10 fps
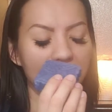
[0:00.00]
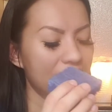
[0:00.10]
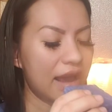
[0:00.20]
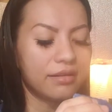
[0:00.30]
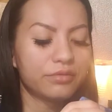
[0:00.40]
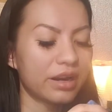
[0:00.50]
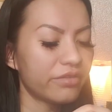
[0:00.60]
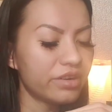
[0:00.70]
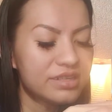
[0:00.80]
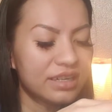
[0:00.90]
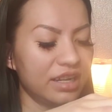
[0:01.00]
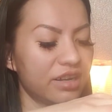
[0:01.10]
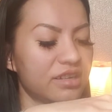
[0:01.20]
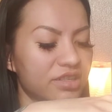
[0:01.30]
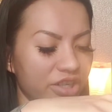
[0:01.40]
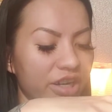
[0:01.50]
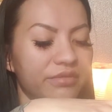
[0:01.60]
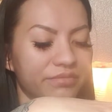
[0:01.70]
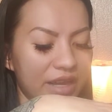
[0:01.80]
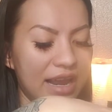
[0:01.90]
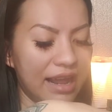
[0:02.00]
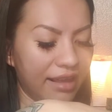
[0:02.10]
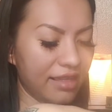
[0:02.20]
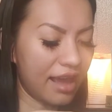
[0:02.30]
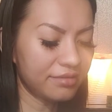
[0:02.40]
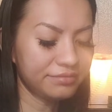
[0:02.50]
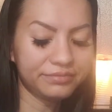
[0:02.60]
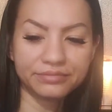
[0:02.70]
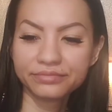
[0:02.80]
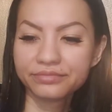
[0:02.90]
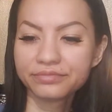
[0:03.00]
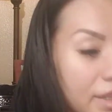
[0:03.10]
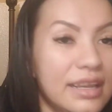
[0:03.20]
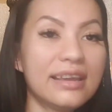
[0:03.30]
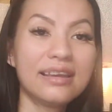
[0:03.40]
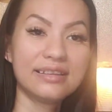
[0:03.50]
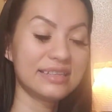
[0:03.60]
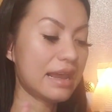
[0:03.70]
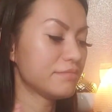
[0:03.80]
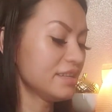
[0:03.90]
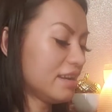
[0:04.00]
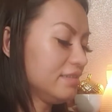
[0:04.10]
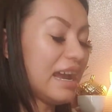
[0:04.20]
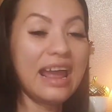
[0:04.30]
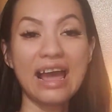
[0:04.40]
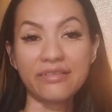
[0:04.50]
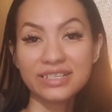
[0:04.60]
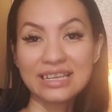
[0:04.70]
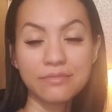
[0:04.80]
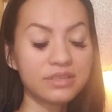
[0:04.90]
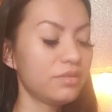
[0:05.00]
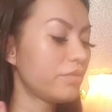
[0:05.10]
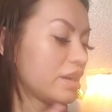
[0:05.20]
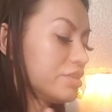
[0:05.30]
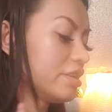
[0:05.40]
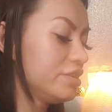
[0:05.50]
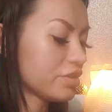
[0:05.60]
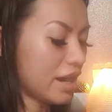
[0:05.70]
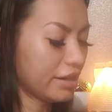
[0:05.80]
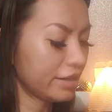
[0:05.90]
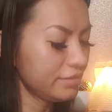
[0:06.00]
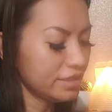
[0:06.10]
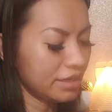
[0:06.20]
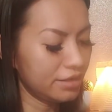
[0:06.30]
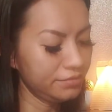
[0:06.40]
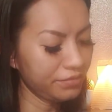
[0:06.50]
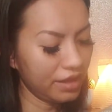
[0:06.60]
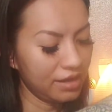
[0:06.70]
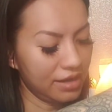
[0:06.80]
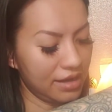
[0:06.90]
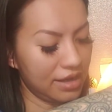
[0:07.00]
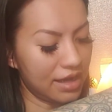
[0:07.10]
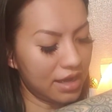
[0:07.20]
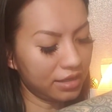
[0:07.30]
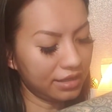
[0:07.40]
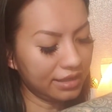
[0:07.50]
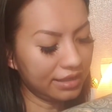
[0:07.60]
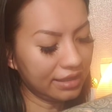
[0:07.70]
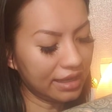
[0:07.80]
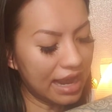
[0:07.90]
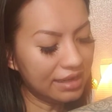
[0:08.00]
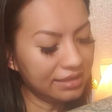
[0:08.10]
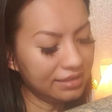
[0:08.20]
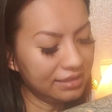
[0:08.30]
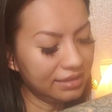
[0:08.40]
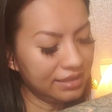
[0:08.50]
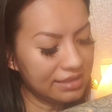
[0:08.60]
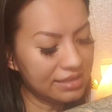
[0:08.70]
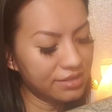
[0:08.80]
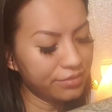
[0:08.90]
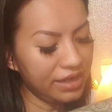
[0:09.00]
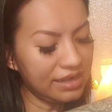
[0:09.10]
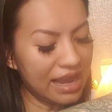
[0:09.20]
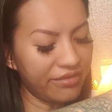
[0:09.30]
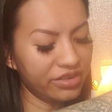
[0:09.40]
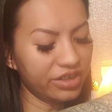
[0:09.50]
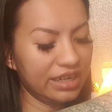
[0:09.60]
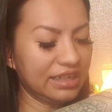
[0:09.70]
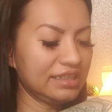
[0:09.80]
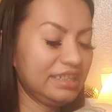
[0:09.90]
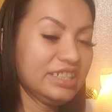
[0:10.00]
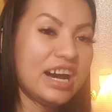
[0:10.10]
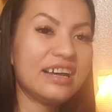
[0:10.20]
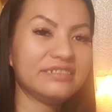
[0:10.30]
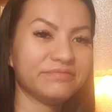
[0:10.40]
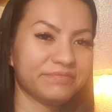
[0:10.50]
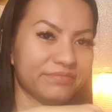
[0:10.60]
Yeah, whatever is in here, it's good. I like that. Samsung. I have a Samsung washer and dryer, so uh, Calicus Sweet Lavender and Clean Cotton.